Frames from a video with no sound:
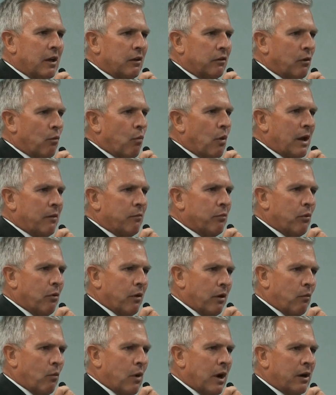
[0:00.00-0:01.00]
to
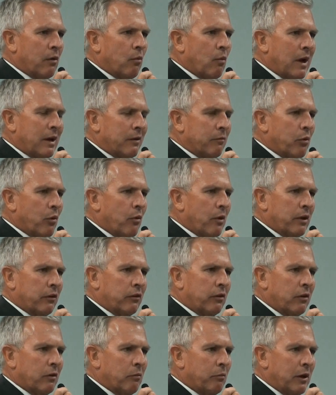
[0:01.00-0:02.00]
1.1 or
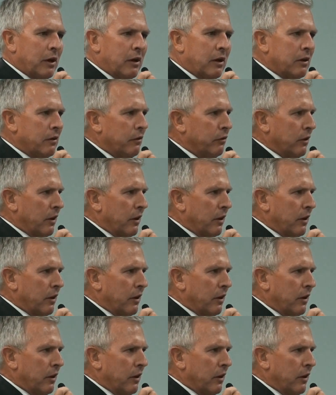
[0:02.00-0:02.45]
1.2 billion.